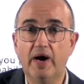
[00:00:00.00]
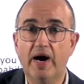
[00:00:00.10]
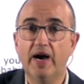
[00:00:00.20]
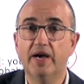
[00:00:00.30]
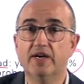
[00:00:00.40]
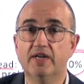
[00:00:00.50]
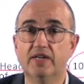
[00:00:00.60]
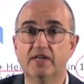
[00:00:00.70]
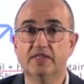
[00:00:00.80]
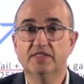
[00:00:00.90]
by
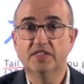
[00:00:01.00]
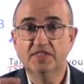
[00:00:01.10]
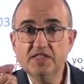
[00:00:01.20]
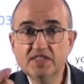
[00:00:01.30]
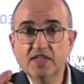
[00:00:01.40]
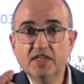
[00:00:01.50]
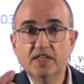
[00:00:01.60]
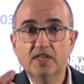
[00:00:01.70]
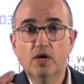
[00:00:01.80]
a statistic